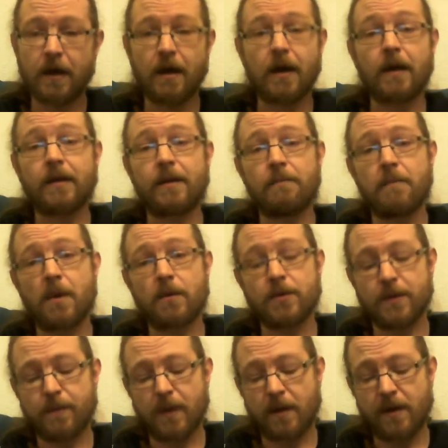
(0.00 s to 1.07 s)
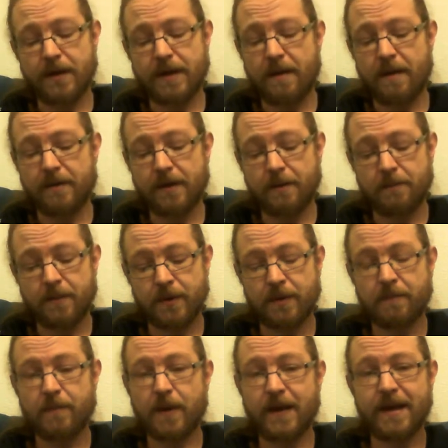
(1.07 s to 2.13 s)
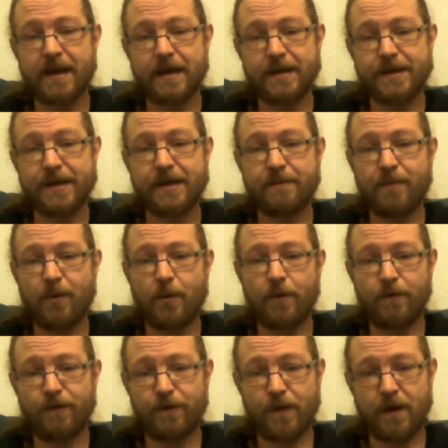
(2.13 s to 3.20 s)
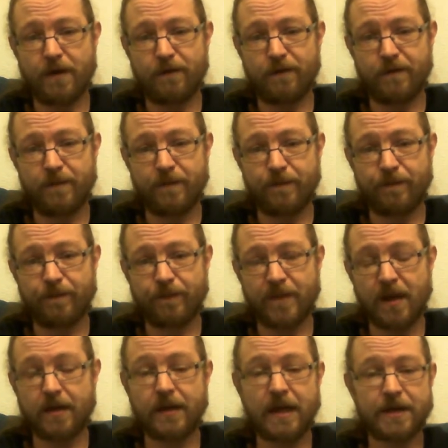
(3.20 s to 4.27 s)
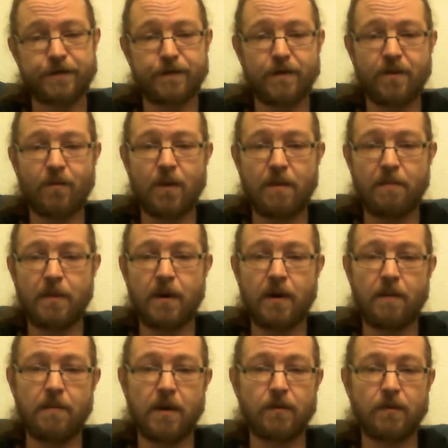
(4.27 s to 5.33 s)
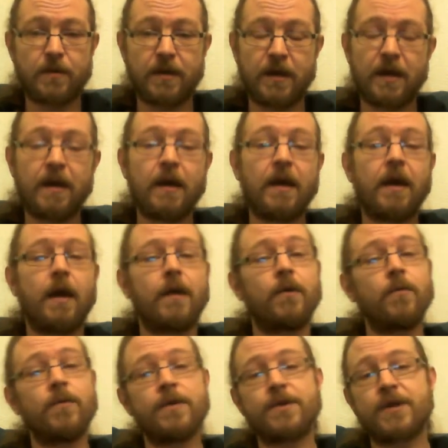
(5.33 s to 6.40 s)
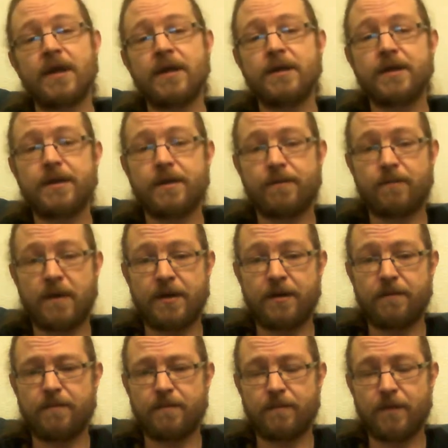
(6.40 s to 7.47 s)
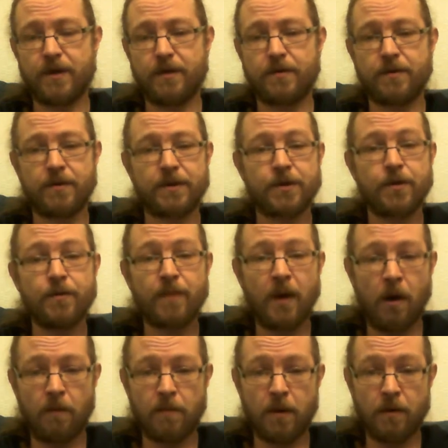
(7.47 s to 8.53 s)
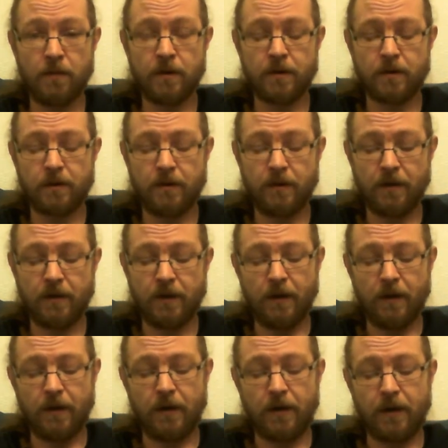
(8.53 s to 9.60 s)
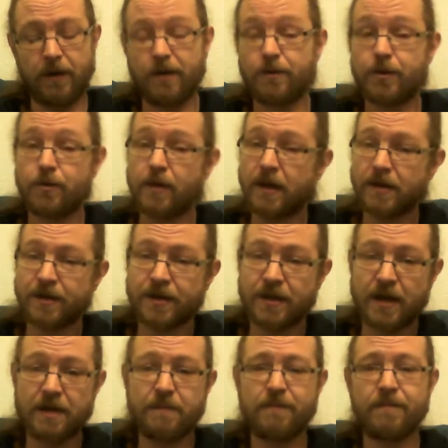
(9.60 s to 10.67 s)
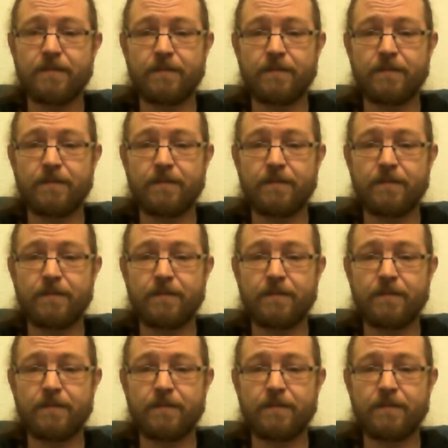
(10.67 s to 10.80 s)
and then multiply that number by 18.5, and that's for a one-part mold. And all that changes is when you do a two-part mold, you do that same